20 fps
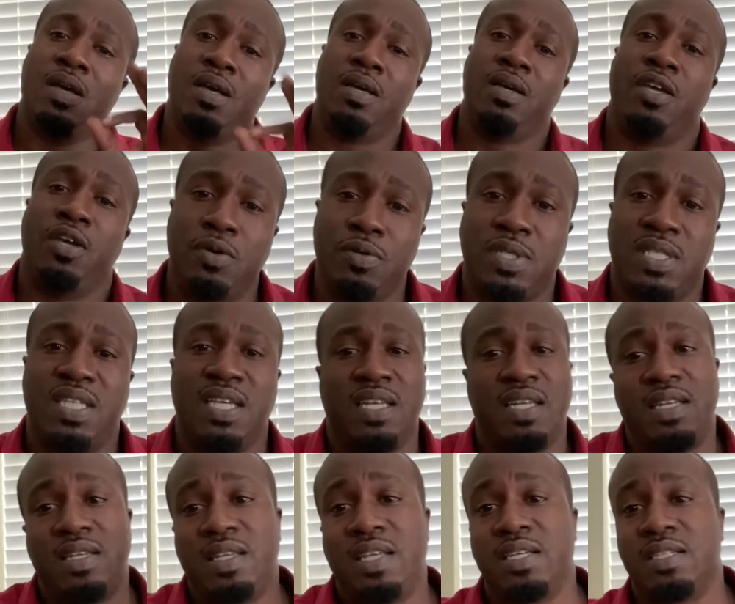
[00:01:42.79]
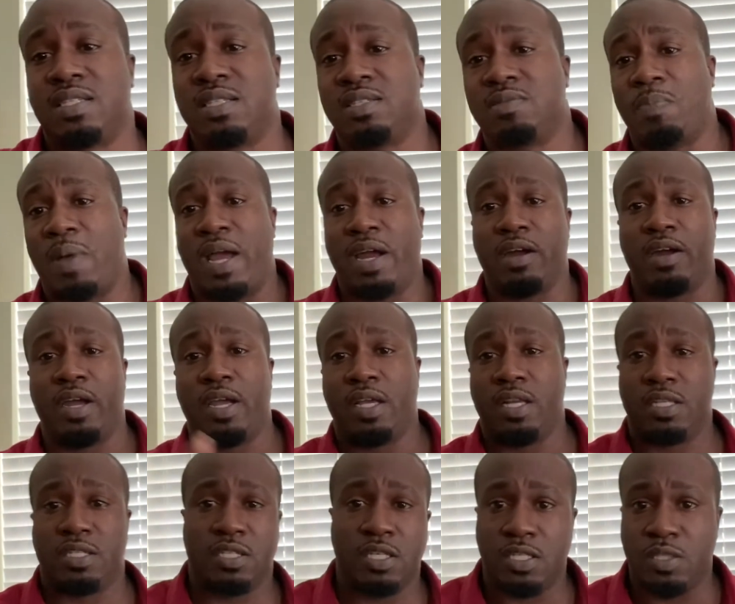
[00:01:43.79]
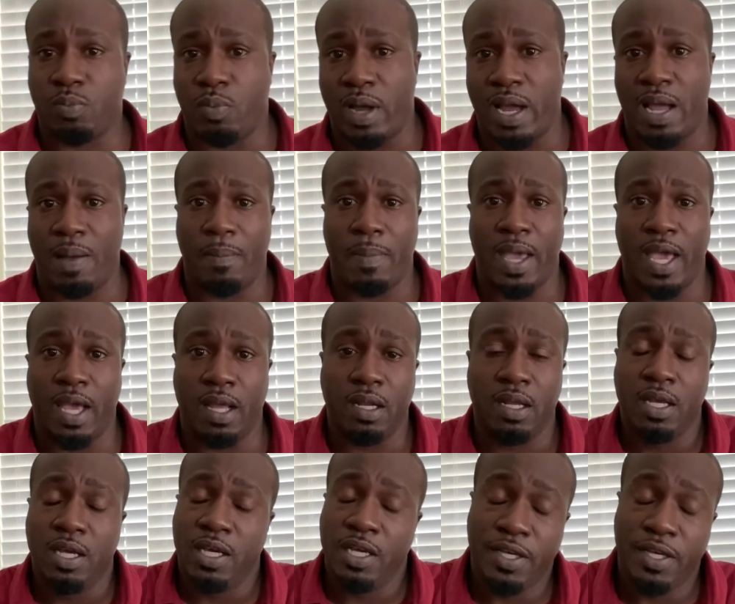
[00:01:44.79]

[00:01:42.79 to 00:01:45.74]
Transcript: Houston, this is my area, this is where I'm at.